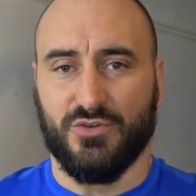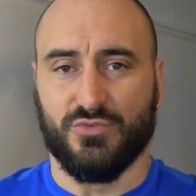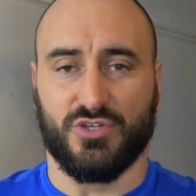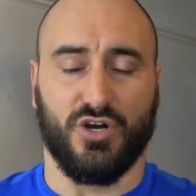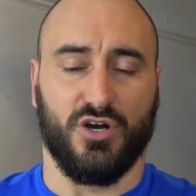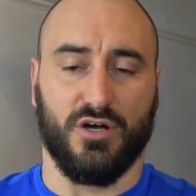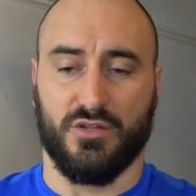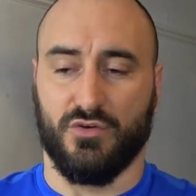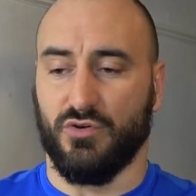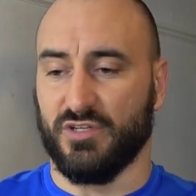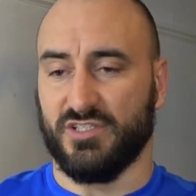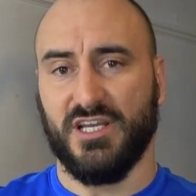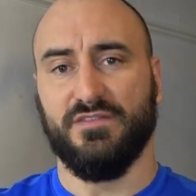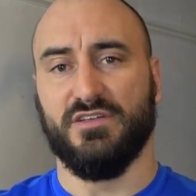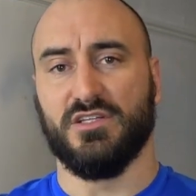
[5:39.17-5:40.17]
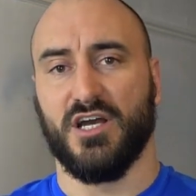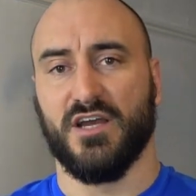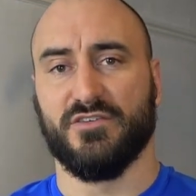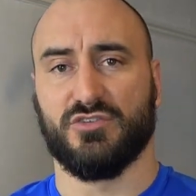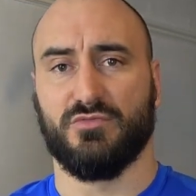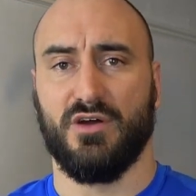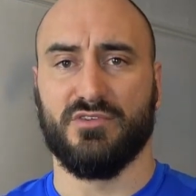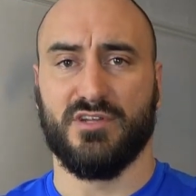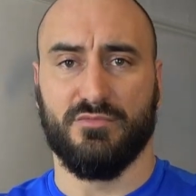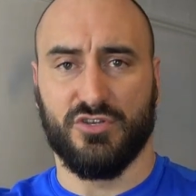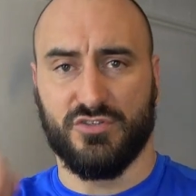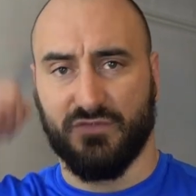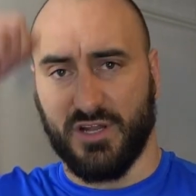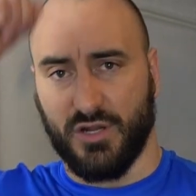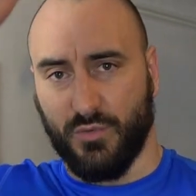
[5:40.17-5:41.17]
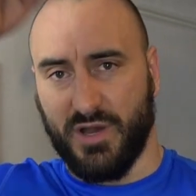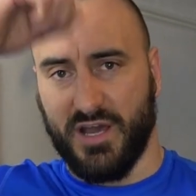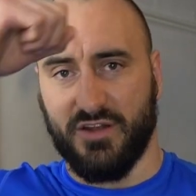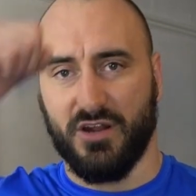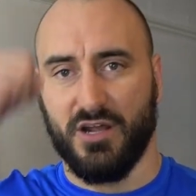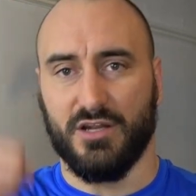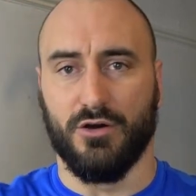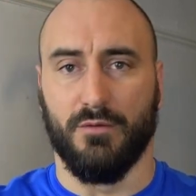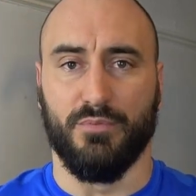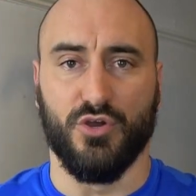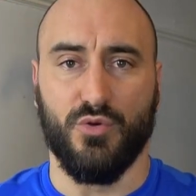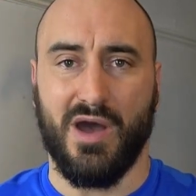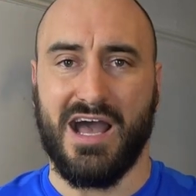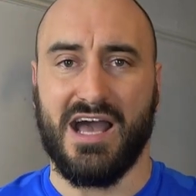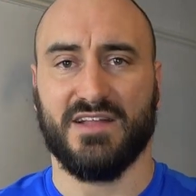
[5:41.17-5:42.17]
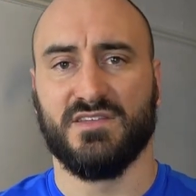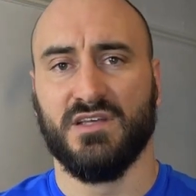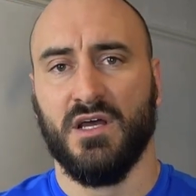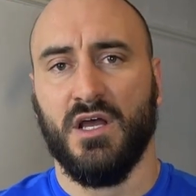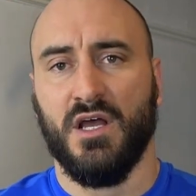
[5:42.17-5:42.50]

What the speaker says: got all the safety divers around him, because you've got to wear a little blue hat